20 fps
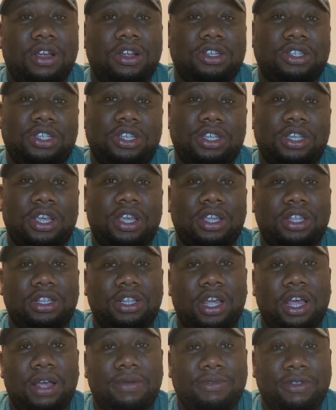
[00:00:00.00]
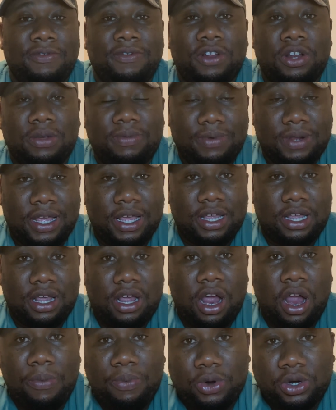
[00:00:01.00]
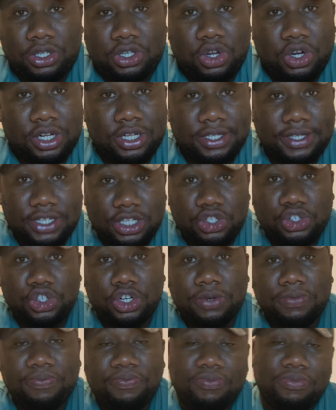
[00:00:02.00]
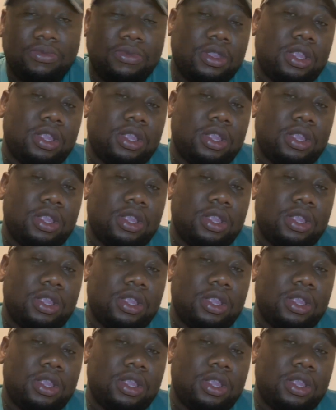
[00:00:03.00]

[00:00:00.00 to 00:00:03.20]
She developed like carpal tunnel syndrome.